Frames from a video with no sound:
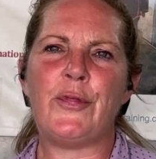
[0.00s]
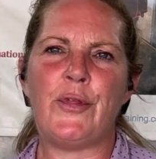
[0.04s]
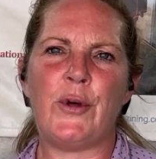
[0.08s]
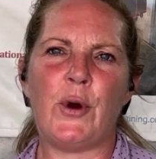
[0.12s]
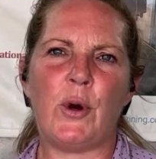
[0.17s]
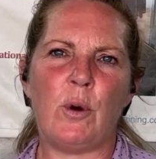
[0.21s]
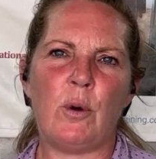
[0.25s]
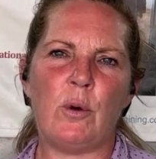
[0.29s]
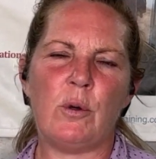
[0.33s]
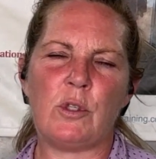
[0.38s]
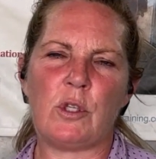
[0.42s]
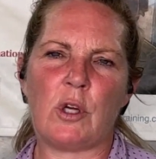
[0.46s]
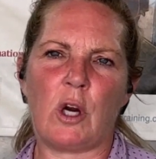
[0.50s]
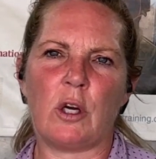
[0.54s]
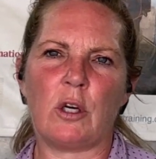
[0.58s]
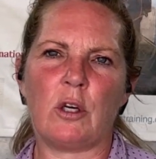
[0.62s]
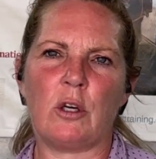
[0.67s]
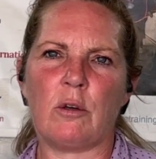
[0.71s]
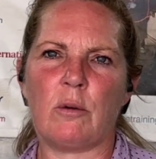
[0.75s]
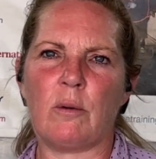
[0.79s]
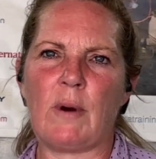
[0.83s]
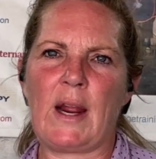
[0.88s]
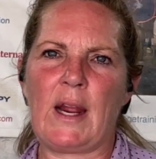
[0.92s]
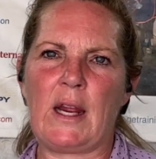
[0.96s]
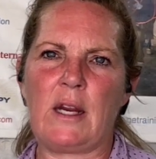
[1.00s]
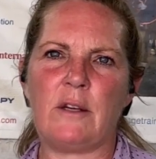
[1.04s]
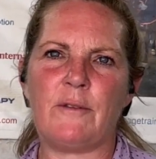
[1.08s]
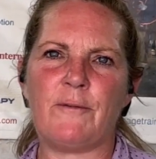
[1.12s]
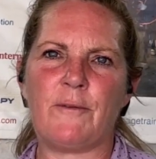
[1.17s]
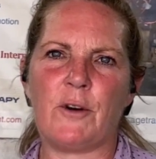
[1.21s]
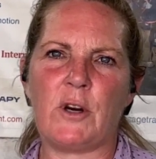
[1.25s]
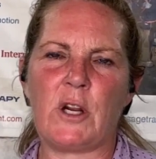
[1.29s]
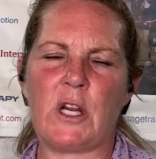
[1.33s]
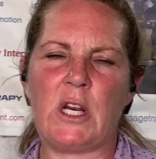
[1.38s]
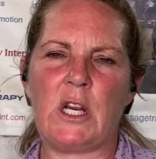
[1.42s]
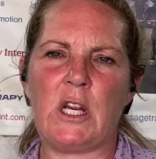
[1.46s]
those are great
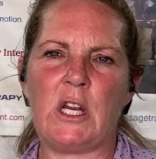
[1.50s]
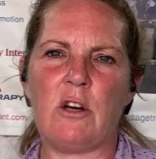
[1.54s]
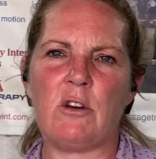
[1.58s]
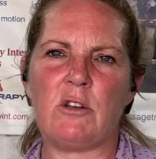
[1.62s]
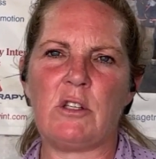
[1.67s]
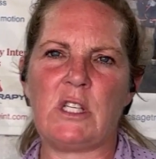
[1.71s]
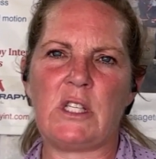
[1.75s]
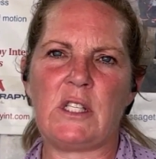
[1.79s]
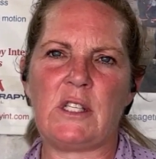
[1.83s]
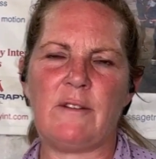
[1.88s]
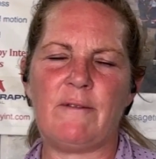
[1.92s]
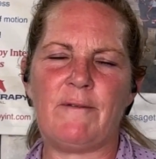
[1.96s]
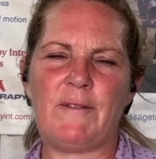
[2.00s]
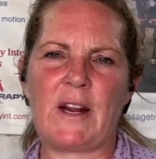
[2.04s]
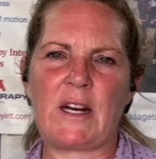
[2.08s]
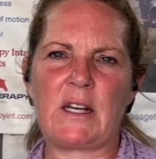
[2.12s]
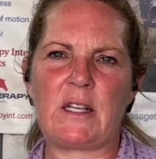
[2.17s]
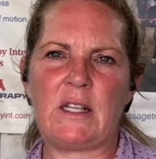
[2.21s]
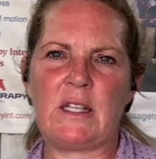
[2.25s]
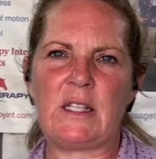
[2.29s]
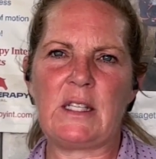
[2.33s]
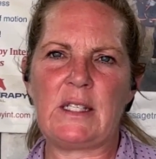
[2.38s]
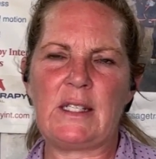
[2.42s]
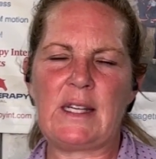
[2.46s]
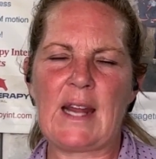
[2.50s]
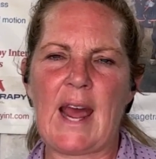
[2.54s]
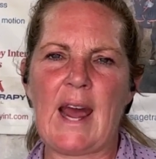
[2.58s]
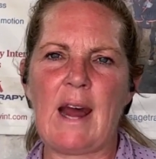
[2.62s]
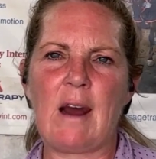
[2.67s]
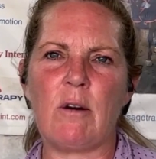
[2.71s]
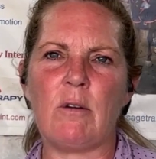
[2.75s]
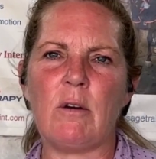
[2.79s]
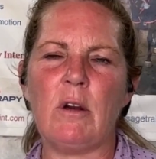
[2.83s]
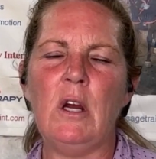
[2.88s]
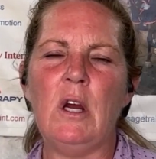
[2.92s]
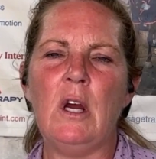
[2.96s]
for getting your disinfectants
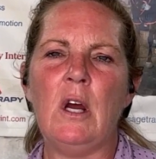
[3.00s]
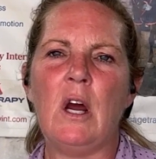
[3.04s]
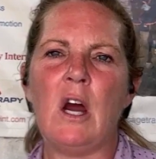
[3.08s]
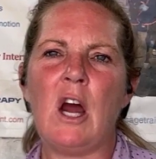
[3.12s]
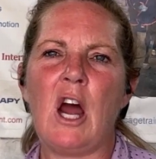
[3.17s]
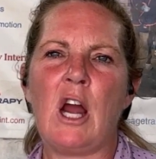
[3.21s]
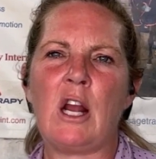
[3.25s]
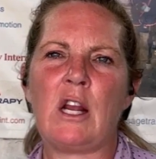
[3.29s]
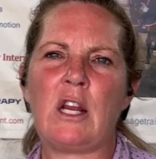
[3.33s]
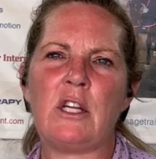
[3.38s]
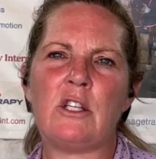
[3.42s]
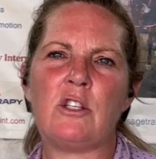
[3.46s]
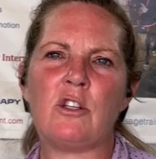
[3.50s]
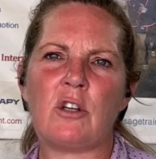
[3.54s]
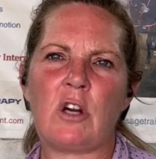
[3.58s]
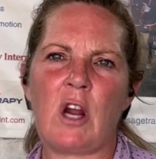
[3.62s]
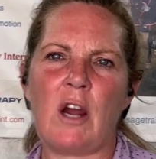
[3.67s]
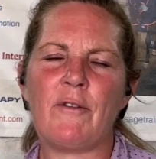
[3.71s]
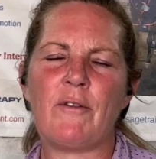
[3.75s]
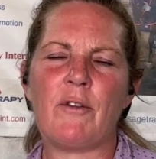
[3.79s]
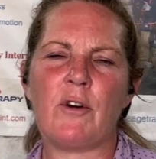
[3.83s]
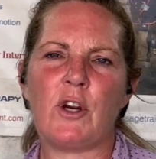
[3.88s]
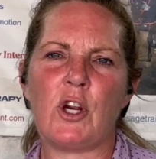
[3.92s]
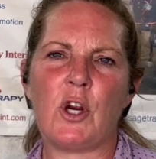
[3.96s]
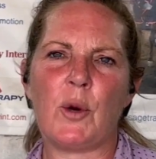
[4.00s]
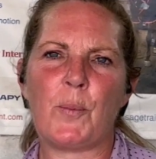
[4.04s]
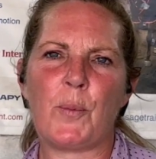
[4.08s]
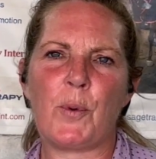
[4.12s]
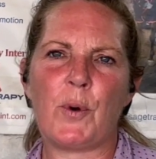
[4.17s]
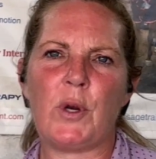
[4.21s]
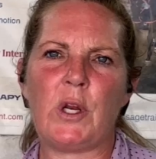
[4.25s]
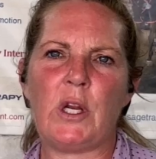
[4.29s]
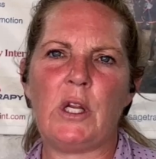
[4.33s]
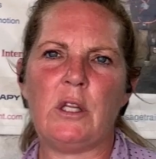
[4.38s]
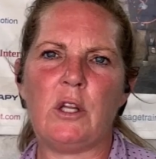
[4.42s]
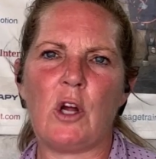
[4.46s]
down because uh, you're covering
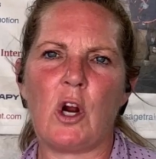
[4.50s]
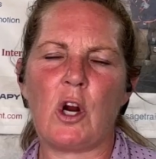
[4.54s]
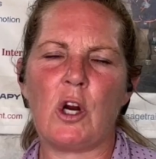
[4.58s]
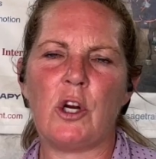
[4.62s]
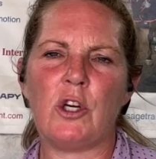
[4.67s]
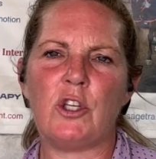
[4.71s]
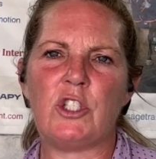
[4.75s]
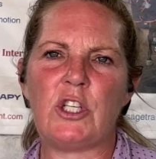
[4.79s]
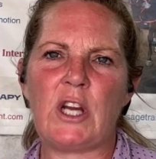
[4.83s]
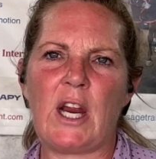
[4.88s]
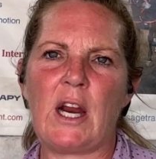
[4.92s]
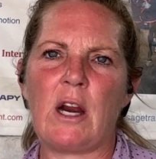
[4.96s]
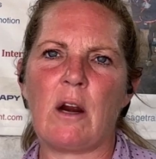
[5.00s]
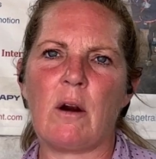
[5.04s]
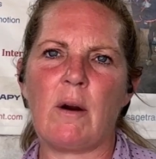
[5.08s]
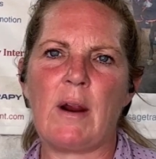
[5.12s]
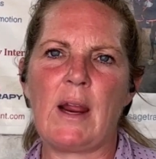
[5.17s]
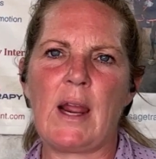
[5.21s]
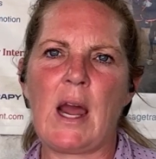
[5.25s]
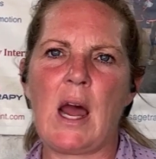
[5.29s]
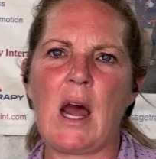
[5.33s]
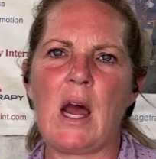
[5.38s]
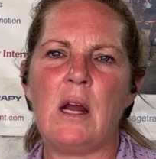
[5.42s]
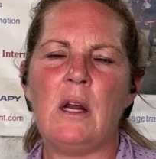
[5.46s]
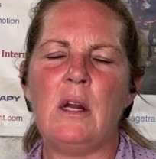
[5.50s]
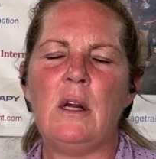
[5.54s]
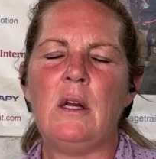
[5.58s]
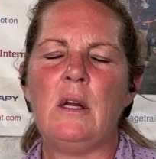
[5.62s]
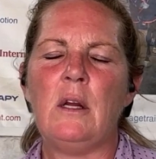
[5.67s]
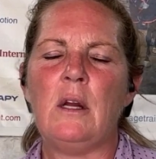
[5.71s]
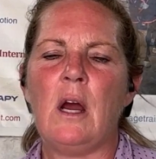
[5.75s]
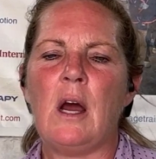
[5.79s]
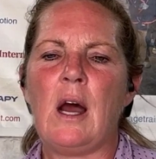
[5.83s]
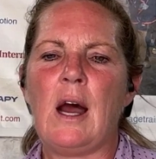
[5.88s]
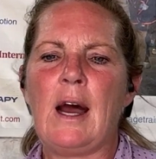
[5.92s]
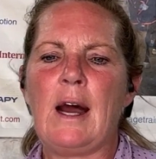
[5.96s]
a pretty large area.
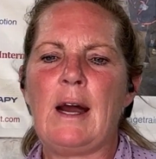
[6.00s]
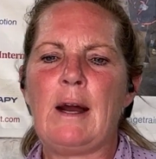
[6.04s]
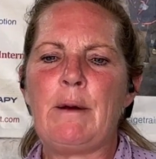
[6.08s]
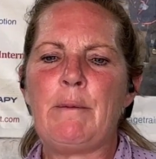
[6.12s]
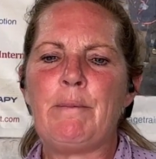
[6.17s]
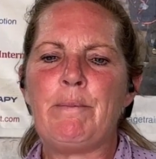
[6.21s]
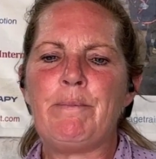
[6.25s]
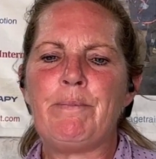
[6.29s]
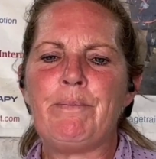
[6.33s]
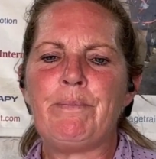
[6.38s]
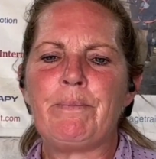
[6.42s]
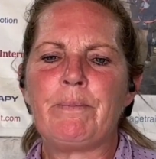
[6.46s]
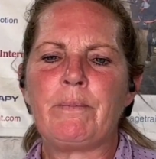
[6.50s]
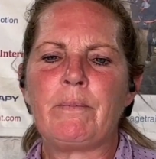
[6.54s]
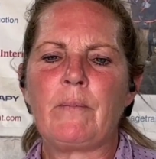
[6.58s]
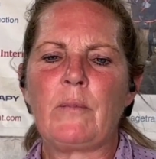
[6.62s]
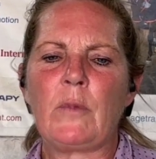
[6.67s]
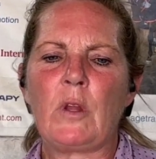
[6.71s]
Um,